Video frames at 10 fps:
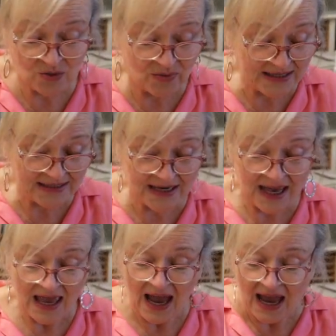twist.
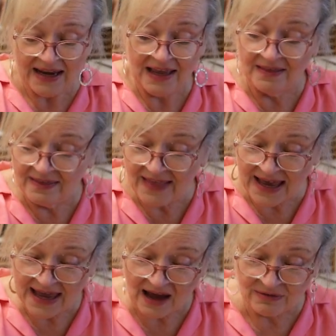And I
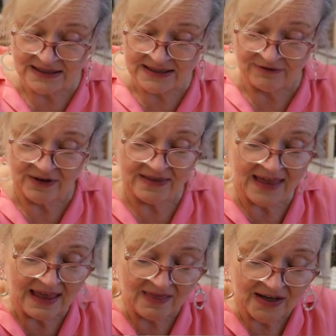like how different
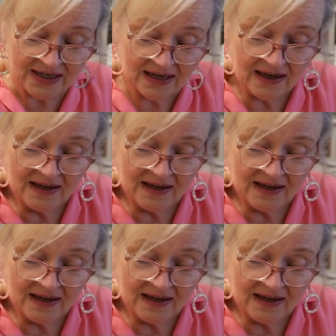they look.